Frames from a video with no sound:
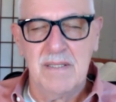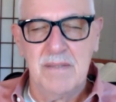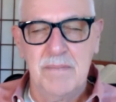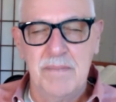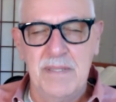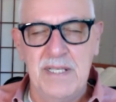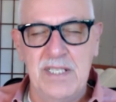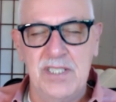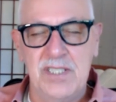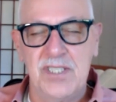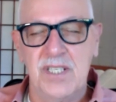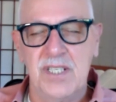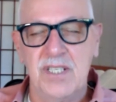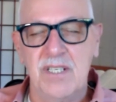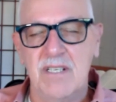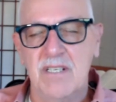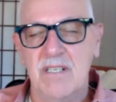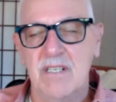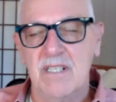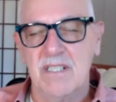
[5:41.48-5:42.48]
Peace in
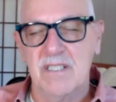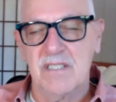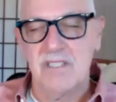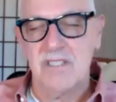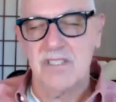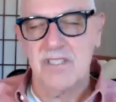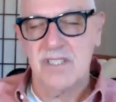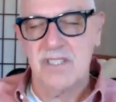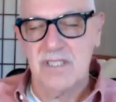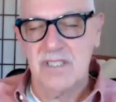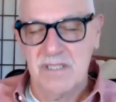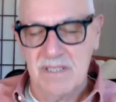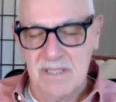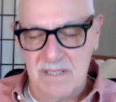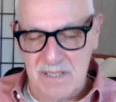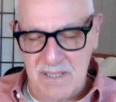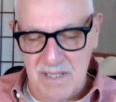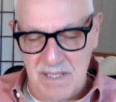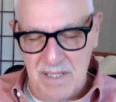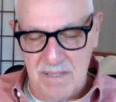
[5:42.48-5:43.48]
our hearts,
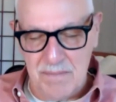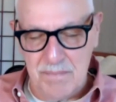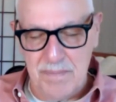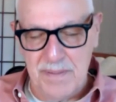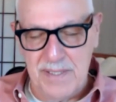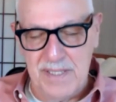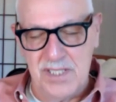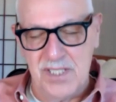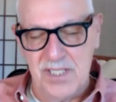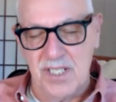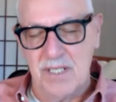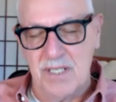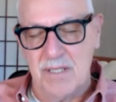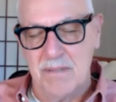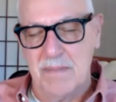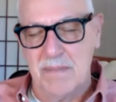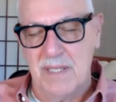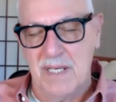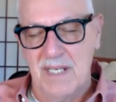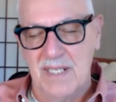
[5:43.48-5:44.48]
and peace in our
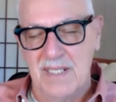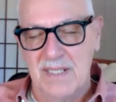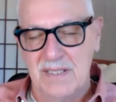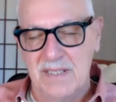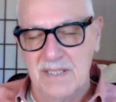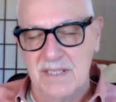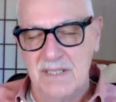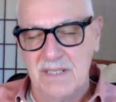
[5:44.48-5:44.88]
mind.